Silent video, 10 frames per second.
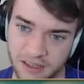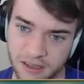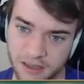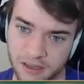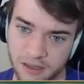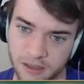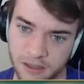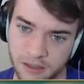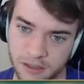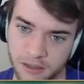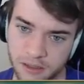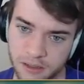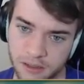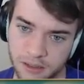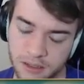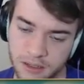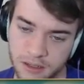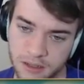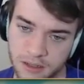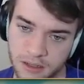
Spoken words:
[no speech]